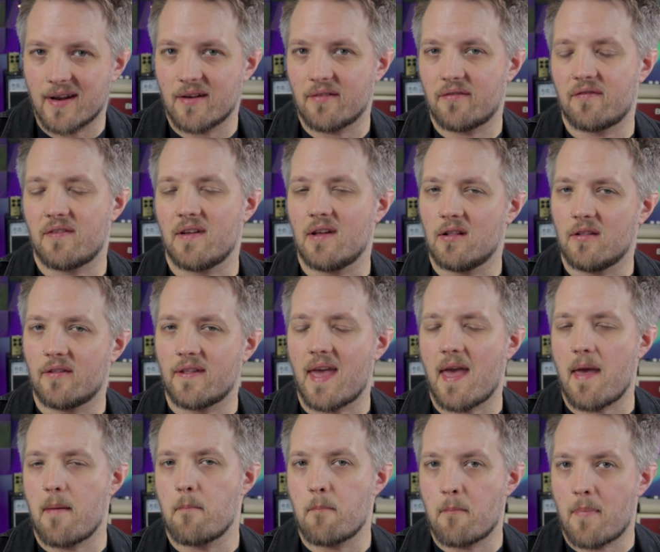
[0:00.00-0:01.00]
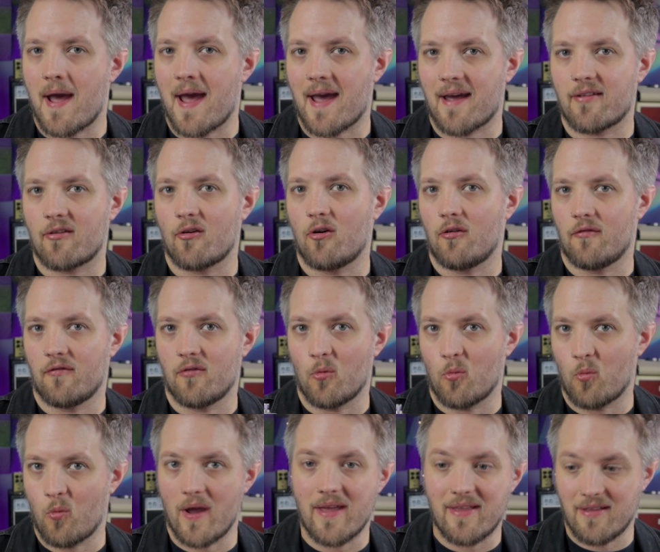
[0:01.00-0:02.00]
going to feel the impact of the
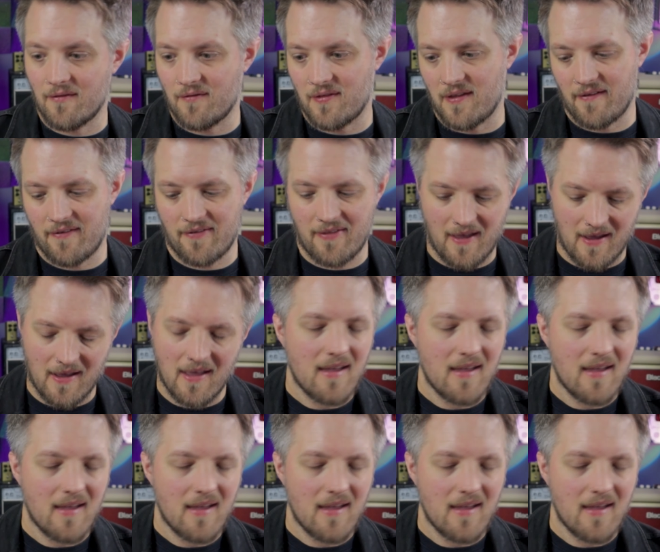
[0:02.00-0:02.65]
weight of this thing.